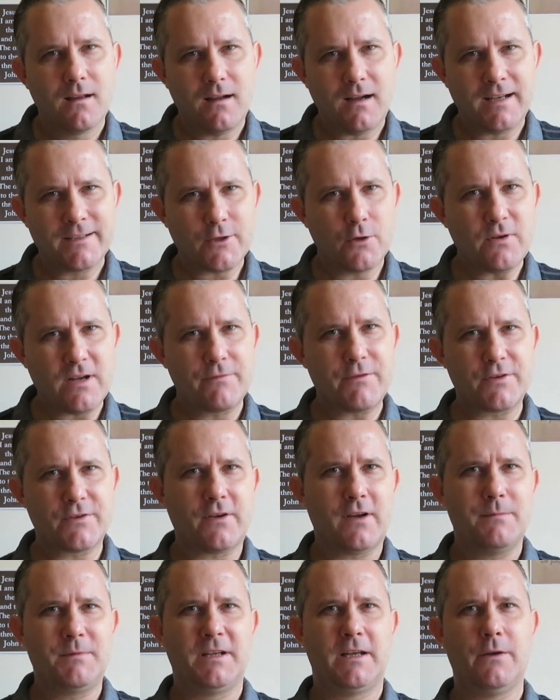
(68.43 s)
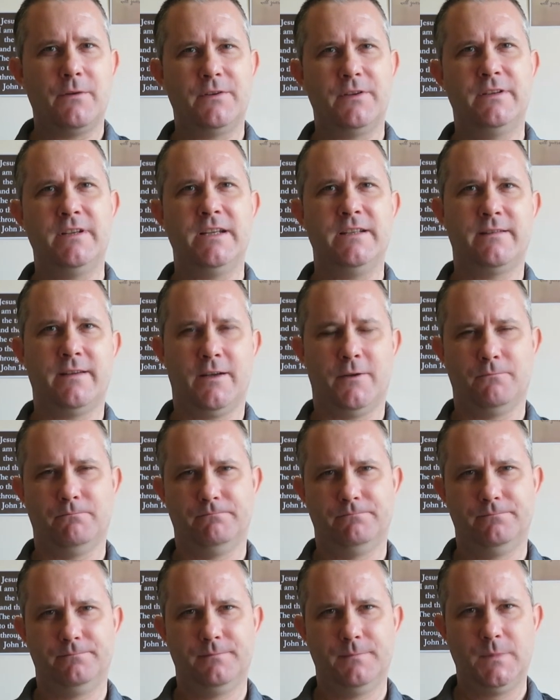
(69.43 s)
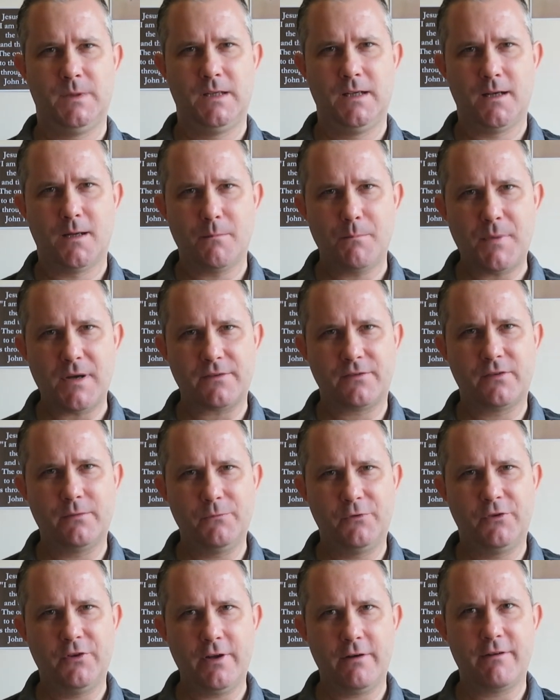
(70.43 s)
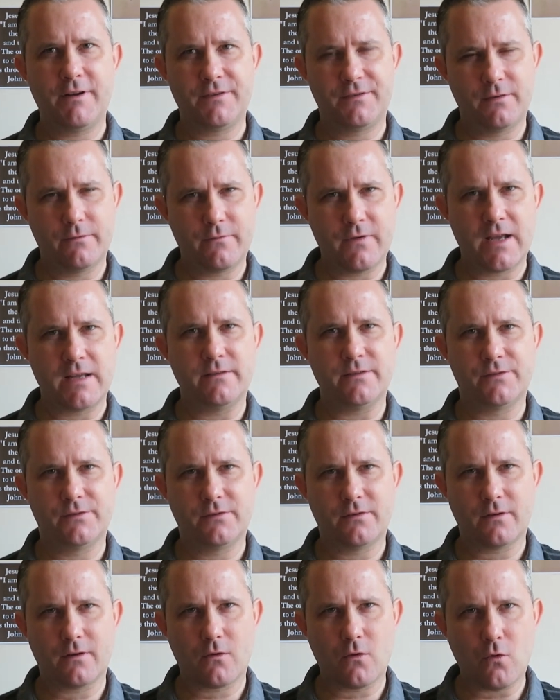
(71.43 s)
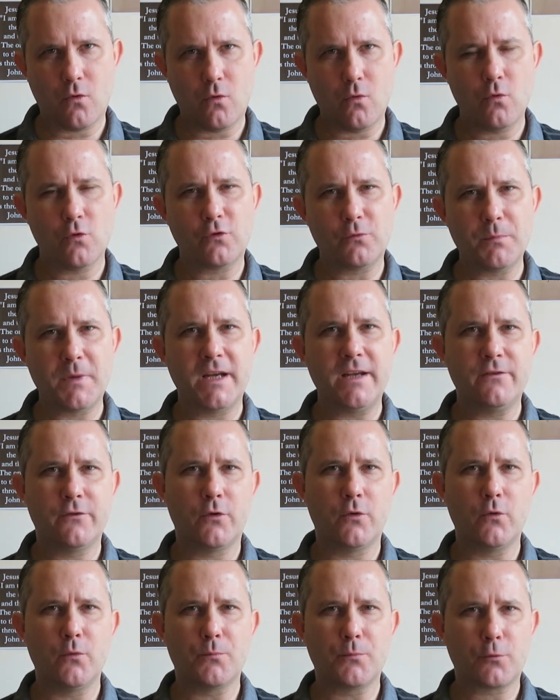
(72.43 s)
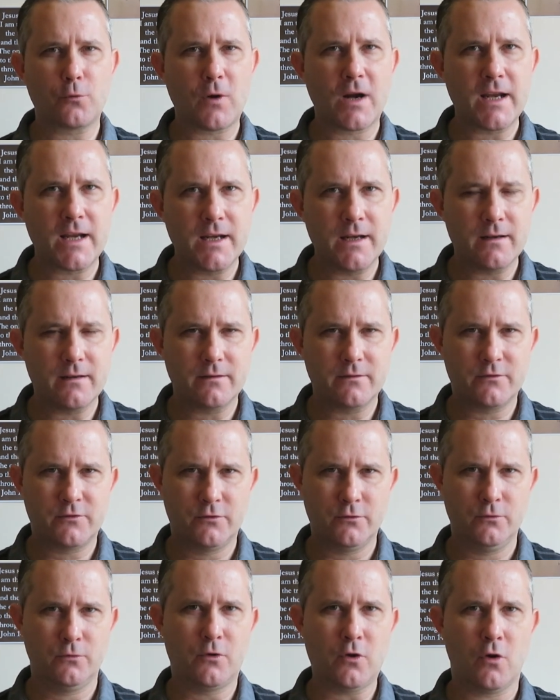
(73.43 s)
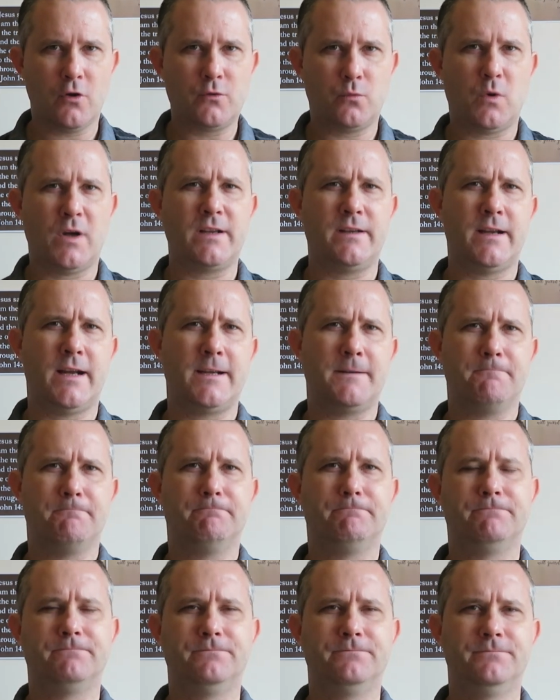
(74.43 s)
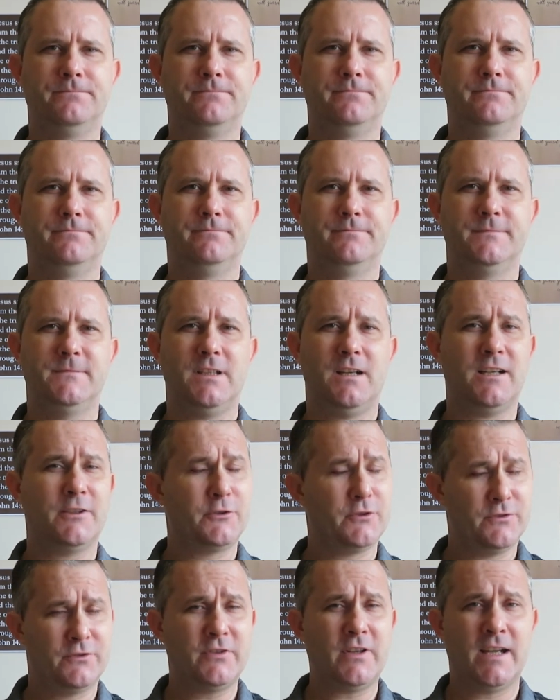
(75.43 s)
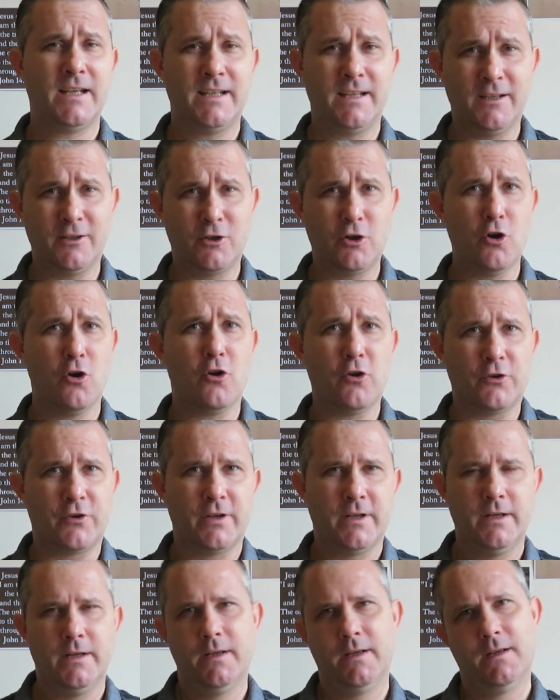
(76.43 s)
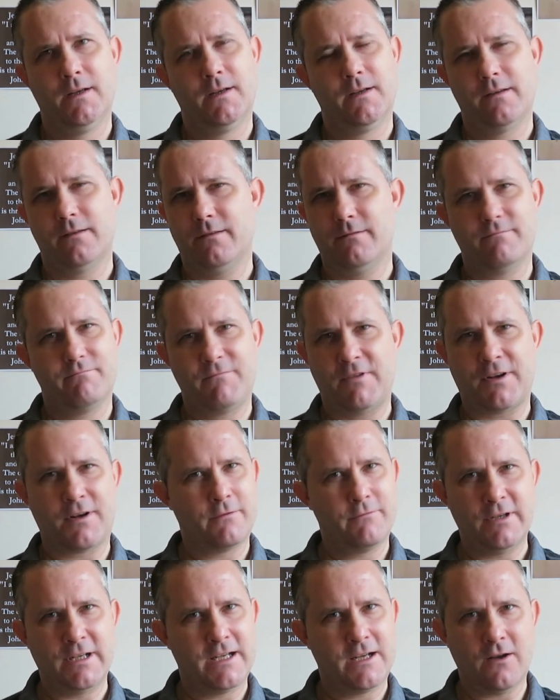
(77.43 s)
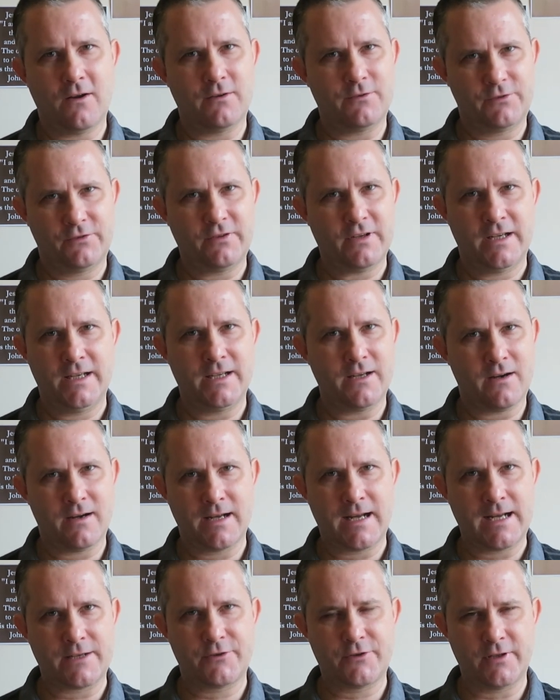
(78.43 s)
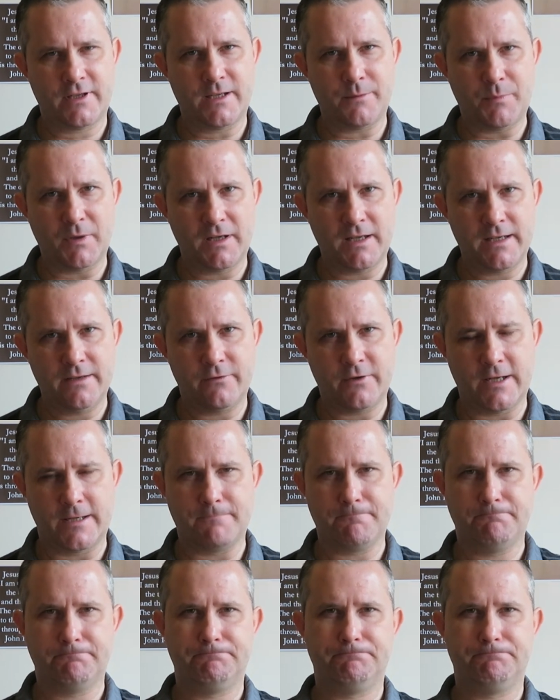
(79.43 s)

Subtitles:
I don't have the time to go into detail, but some serious events caused me to pray to God one day. I should say a God that I really can't say I actually believed in.